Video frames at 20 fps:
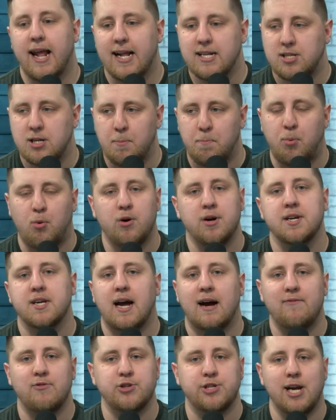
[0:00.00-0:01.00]
it's an important
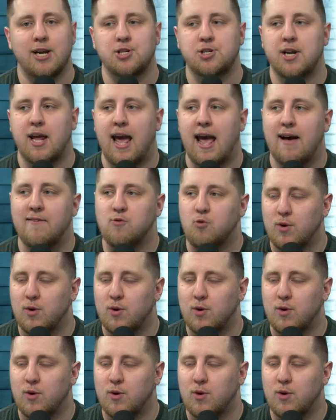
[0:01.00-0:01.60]
conversation to have.